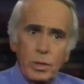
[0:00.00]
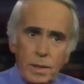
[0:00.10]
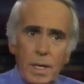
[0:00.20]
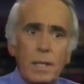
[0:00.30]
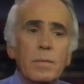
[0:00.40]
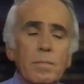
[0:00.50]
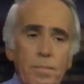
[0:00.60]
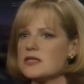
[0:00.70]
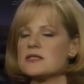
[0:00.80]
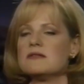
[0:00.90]
They were very
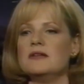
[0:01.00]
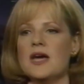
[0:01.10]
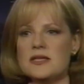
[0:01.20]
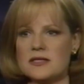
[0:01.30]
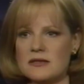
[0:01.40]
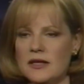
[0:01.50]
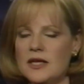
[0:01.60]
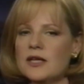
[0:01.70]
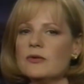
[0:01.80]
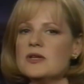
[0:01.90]
nice, yes. And
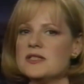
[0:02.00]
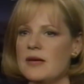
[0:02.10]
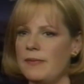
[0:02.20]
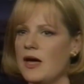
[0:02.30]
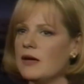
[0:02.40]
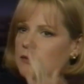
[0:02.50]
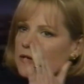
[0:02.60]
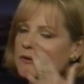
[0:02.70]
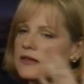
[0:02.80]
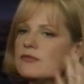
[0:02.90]
Hillary sat behind me
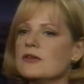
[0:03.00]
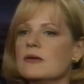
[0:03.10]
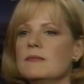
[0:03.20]
during the film.